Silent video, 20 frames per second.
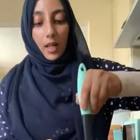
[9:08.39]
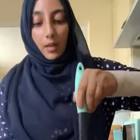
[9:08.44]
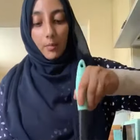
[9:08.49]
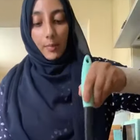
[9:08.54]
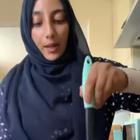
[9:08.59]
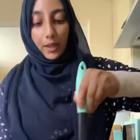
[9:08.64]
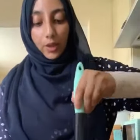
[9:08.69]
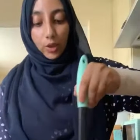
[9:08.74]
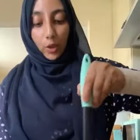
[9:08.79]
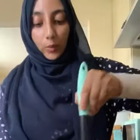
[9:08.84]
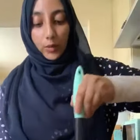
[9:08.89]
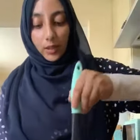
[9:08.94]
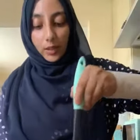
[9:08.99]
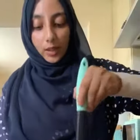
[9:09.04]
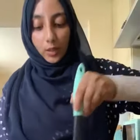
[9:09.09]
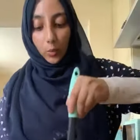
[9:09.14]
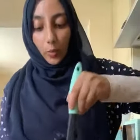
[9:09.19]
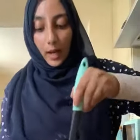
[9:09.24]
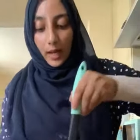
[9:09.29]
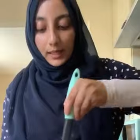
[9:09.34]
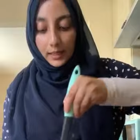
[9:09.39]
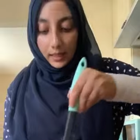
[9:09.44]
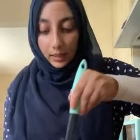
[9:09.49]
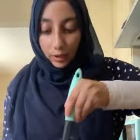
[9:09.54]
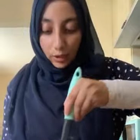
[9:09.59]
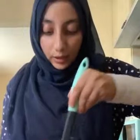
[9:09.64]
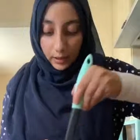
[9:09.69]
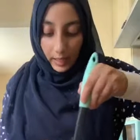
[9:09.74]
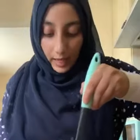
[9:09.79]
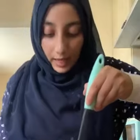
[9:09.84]
Make sure with a square tin you
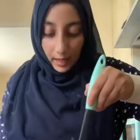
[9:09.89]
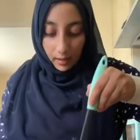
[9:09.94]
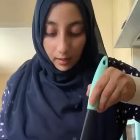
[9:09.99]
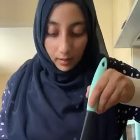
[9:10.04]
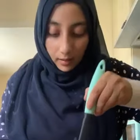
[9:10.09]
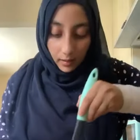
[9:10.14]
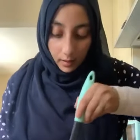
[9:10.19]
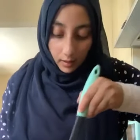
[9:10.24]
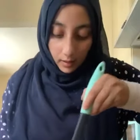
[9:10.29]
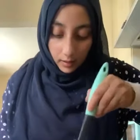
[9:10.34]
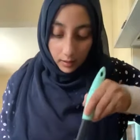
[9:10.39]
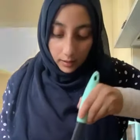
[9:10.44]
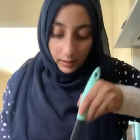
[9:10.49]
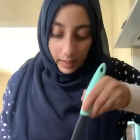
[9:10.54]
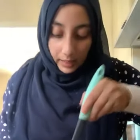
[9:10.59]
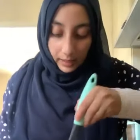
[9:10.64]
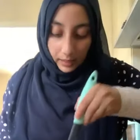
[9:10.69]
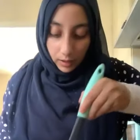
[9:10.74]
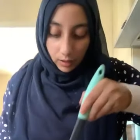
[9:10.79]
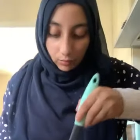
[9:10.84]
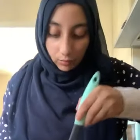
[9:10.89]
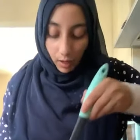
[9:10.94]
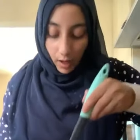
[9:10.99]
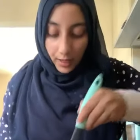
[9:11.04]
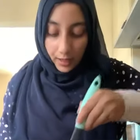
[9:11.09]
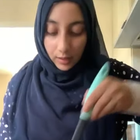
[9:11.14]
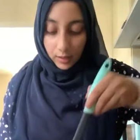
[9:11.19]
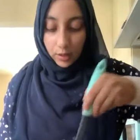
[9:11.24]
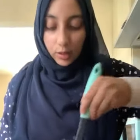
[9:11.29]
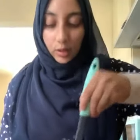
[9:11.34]
get it right
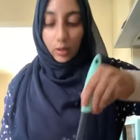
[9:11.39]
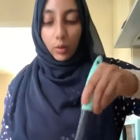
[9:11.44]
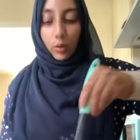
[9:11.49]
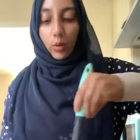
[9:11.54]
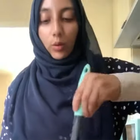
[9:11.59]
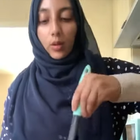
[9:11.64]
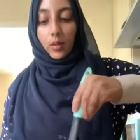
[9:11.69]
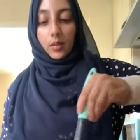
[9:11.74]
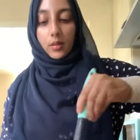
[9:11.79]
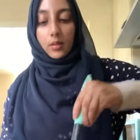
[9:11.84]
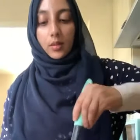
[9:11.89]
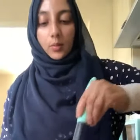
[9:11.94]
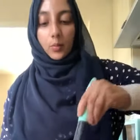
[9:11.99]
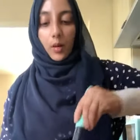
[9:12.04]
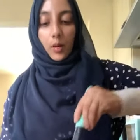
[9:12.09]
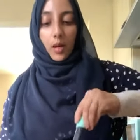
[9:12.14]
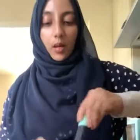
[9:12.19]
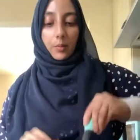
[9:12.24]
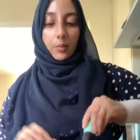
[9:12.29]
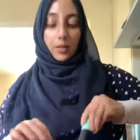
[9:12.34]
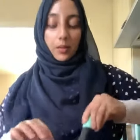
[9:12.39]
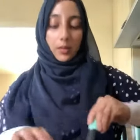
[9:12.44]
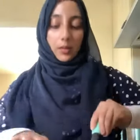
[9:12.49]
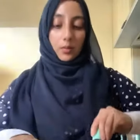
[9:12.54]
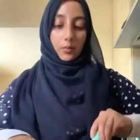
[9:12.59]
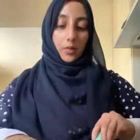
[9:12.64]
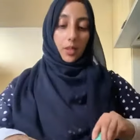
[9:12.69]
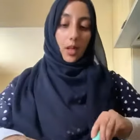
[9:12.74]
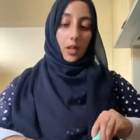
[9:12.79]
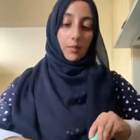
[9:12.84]
into the corners as well, because
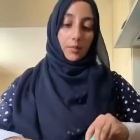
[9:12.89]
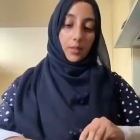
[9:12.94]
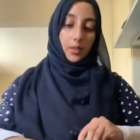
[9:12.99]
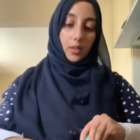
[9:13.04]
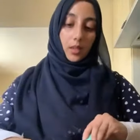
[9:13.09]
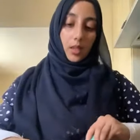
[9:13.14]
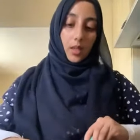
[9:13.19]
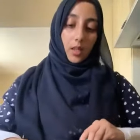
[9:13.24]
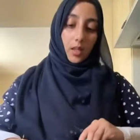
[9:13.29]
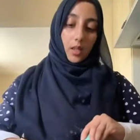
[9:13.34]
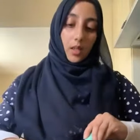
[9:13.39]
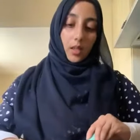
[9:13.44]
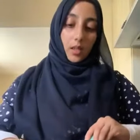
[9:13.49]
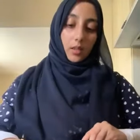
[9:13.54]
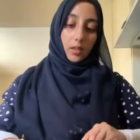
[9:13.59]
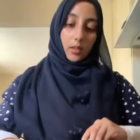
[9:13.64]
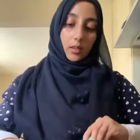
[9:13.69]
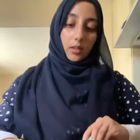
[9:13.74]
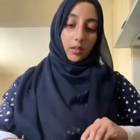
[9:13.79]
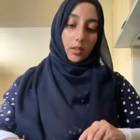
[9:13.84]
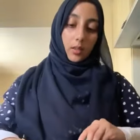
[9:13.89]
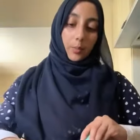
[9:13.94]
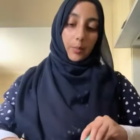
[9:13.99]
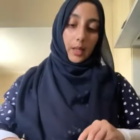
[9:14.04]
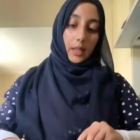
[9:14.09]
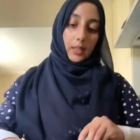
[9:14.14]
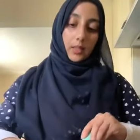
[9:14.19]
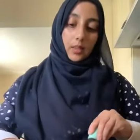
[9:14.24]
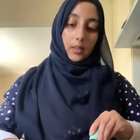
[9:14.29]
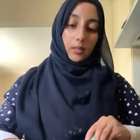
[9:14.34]
sometimes the
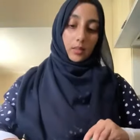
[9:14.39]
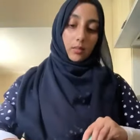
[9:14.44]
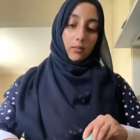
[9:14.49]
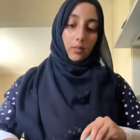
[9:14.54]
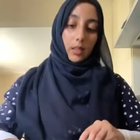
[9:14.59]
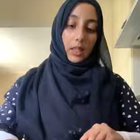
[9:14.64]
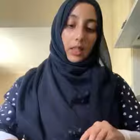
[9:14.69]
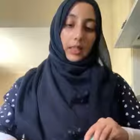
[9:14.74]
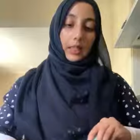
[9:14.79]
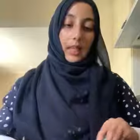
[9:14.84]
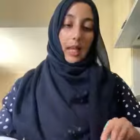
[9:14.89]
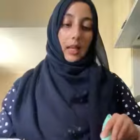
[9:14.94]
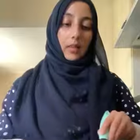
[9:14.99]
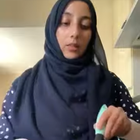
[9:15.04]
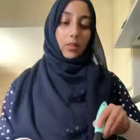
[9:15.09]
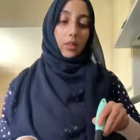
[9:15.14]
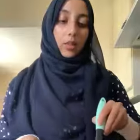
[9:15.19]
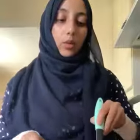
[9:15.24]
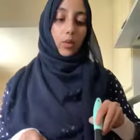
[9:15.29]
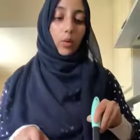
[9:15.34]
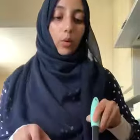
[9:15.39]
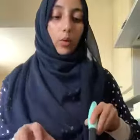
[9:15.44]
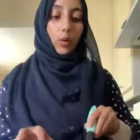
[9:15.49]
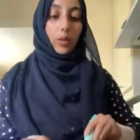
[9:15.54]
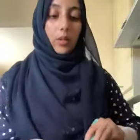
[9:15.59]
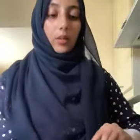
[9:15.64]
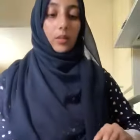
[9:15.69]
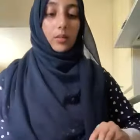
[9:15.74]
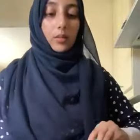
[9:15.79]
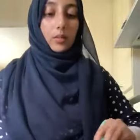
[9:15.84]
batter doesn't really get into the
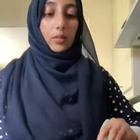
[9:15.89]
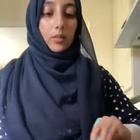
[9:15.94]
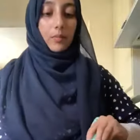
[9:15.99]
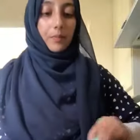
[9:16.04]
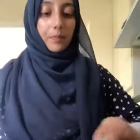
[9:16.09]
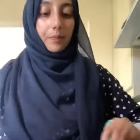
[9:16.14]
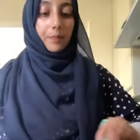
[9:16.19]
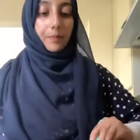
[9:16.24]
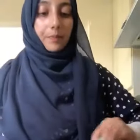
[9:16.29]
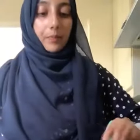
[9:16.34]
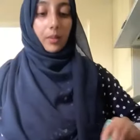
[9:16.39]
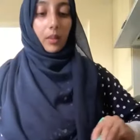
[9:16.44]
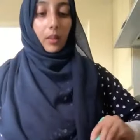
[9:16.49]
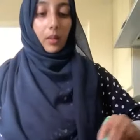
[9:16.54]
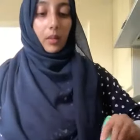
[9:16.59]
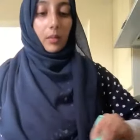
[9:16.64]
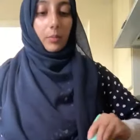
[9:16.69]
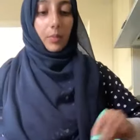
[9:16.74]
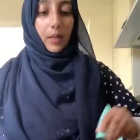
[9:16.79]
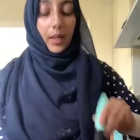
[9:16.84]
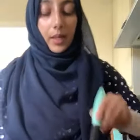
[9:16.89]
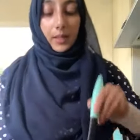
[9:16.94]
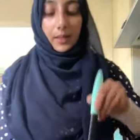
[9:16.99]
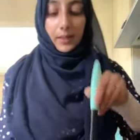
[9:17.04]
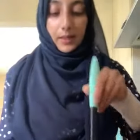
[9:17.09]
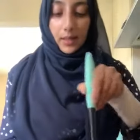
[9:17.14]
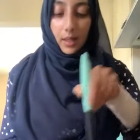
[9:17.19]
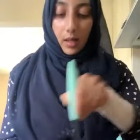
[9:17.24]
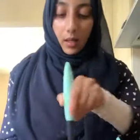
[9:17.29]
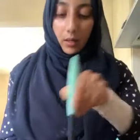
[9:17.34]
corners by
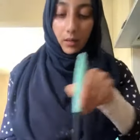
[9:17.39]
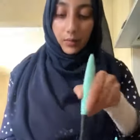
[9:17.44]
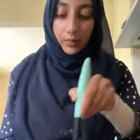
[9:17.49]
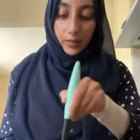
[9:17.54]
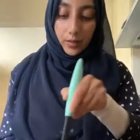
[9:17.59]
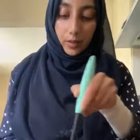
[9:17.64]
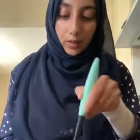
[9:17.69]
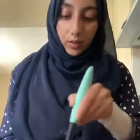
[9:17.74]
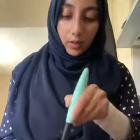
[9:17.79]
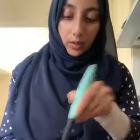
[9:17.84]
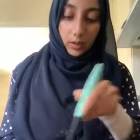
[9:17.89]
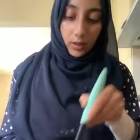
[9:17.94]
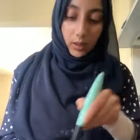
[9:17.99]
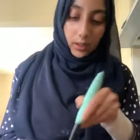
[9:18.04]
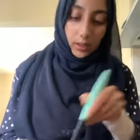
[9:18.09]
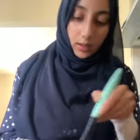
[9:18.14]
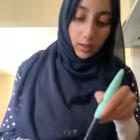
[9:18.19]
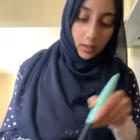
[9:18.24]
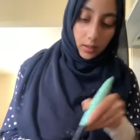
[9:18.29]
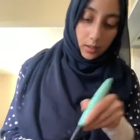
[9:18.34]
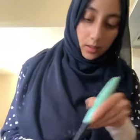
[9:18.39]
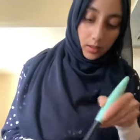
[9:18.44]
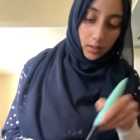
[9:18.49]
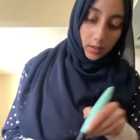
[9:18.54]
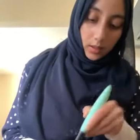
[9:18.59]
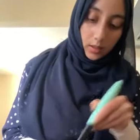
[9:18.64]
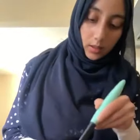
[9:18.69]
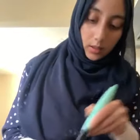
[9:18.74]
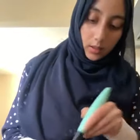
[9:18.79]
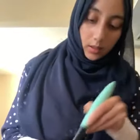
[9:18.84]
itself, so you need to
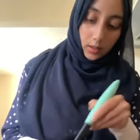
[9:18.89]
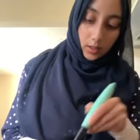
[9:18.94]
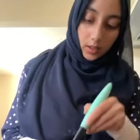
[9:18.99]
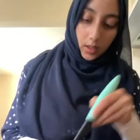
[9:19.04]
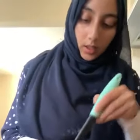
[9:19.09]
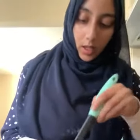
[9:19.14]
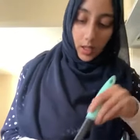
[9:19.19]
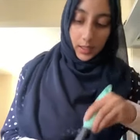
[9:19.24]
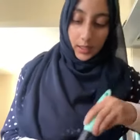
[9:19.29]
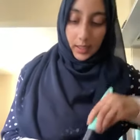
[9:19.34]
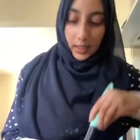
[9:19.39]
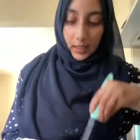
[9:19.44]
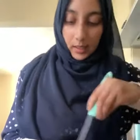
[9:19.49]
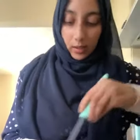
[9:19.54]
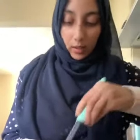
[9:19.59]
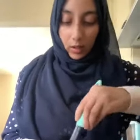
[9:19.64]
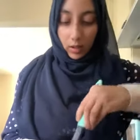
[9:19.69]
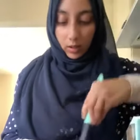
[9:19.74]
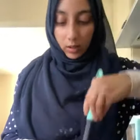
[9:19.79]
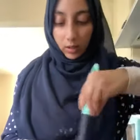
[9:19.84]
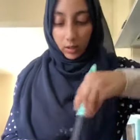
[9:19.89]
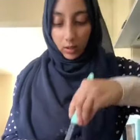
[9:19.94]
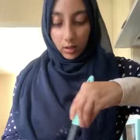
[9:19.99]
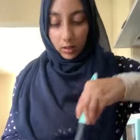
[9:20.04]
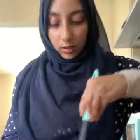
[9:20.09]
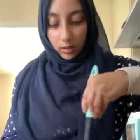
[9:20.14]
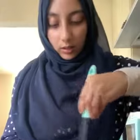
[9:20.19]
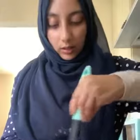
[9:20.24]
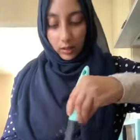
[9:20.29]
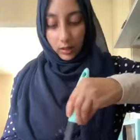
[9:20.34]
guide it along
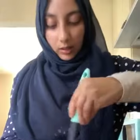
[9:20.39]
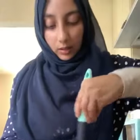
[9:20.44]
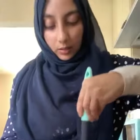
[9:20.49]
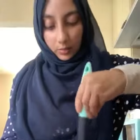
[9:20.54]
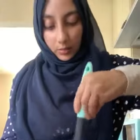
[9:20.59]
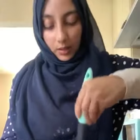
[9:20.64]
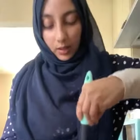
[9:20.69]
a little bit.